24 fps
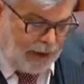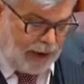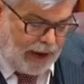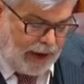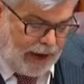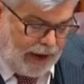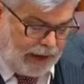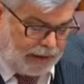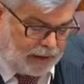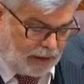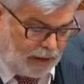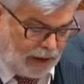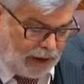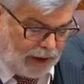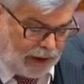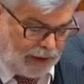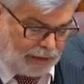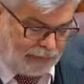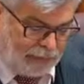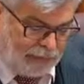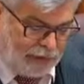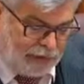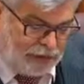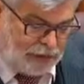annual
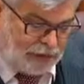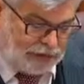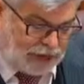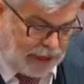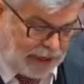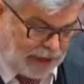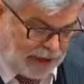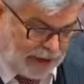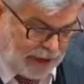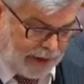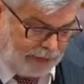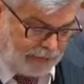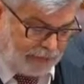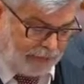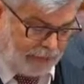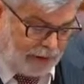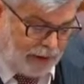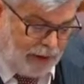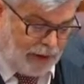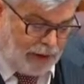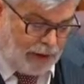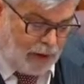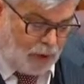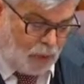leave, sick leave,
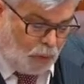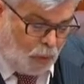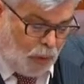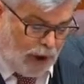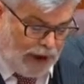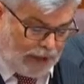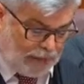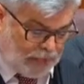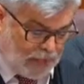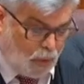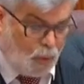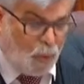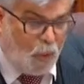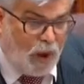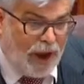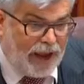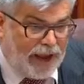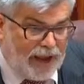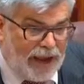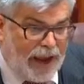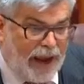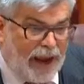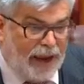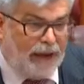the
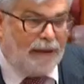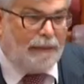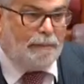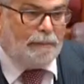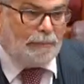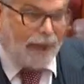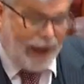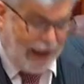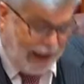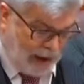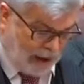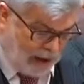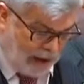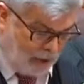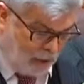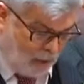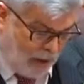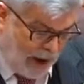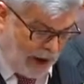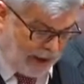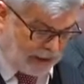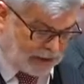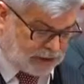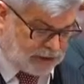weekend, penalty
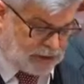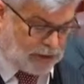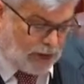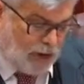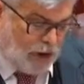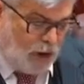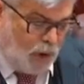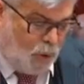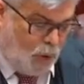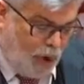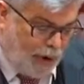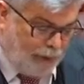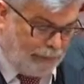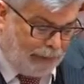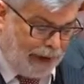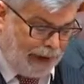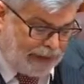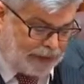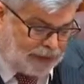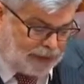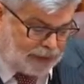rates, workplace